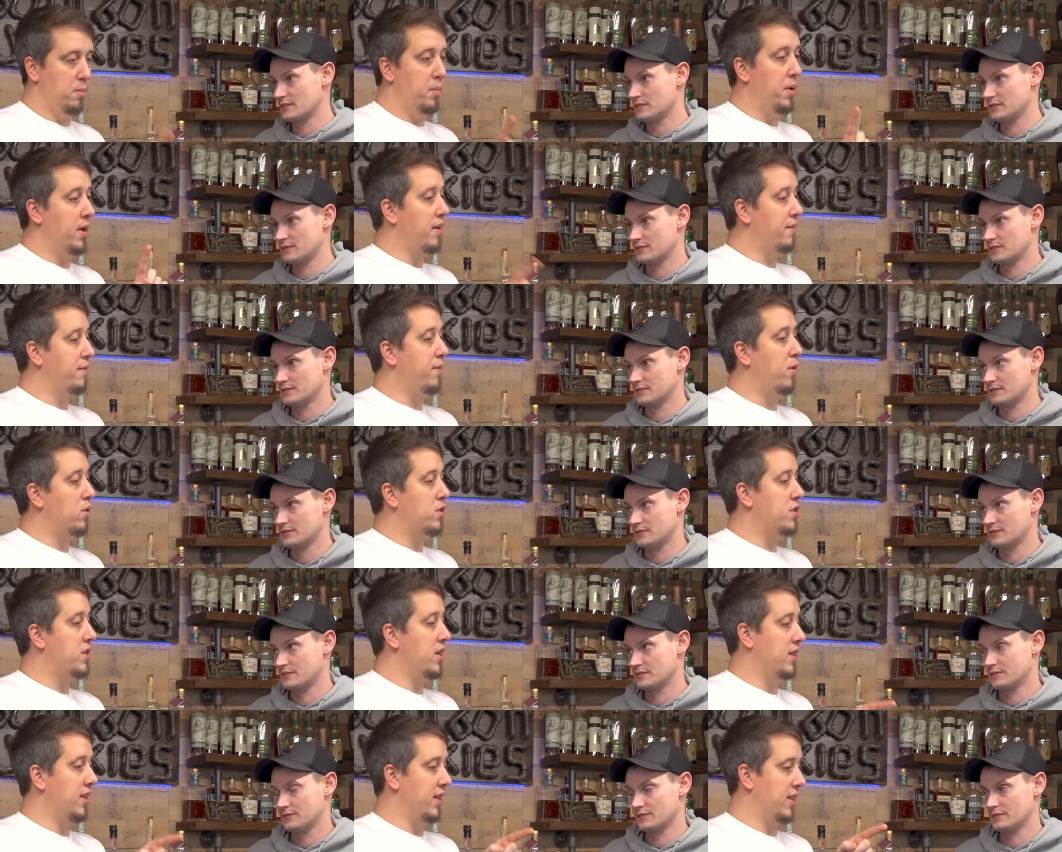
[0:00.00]
Speaker 1: list. But
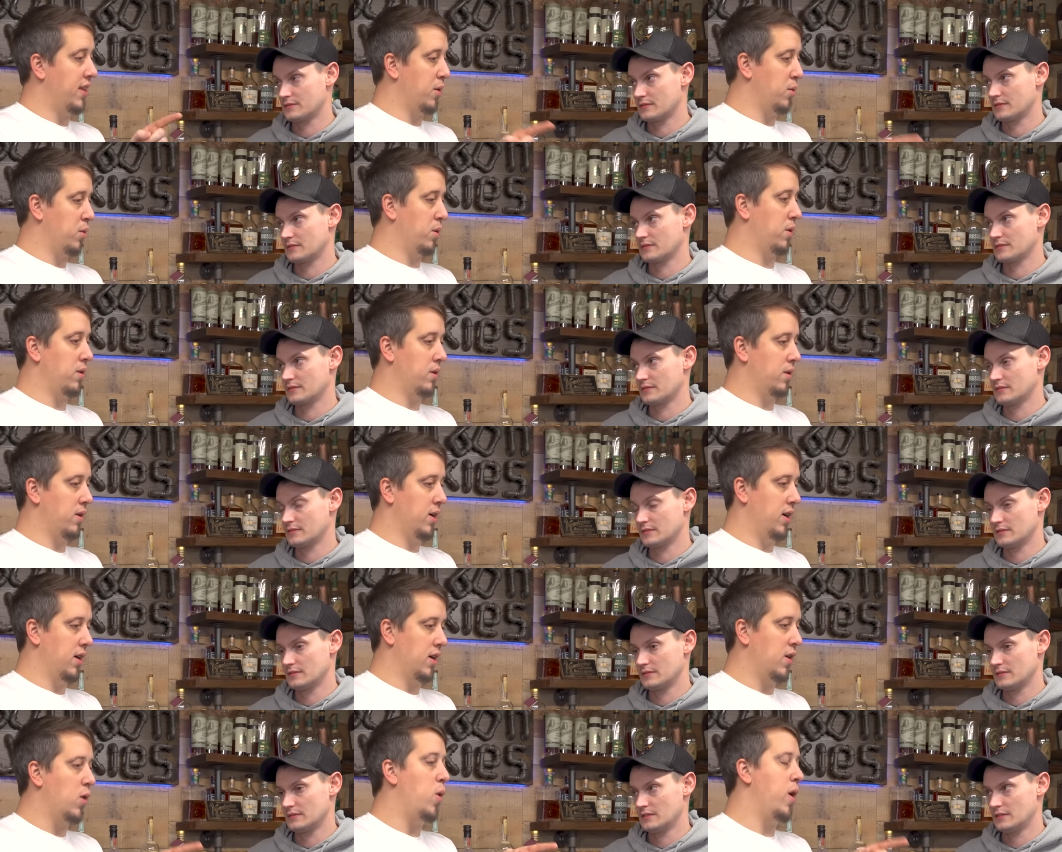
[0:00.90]
unfortunately there were
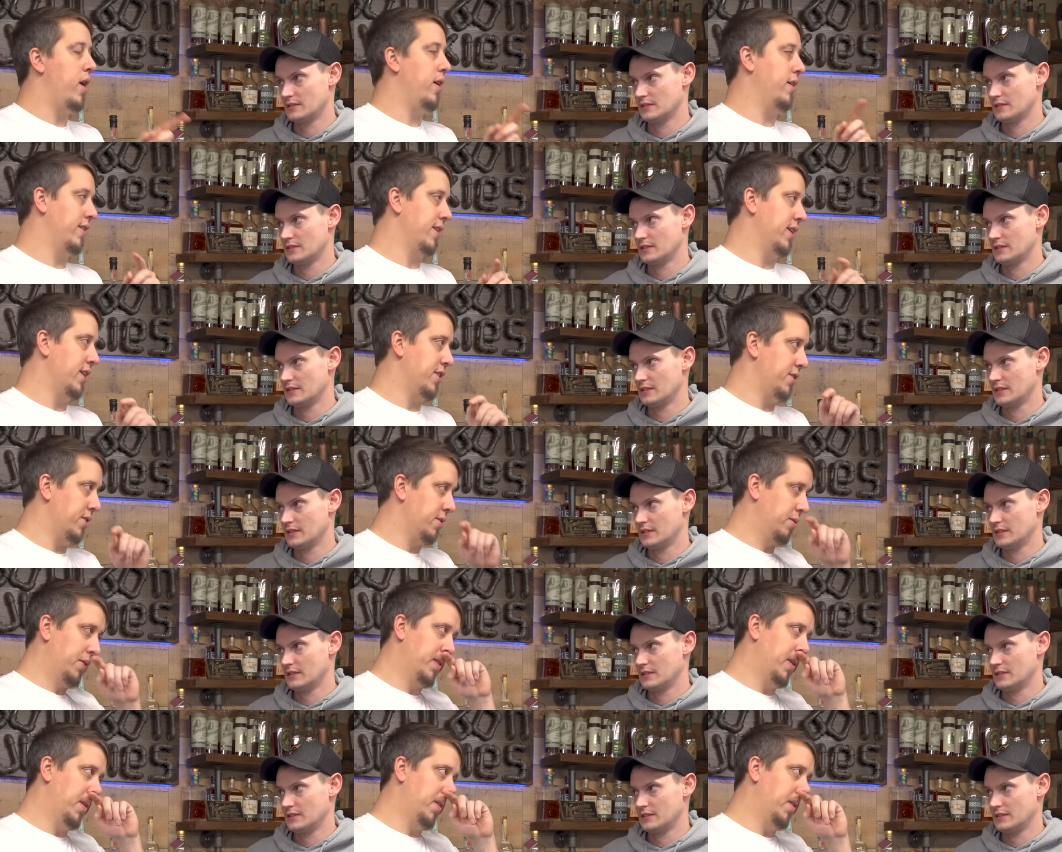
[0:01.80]
quality issues with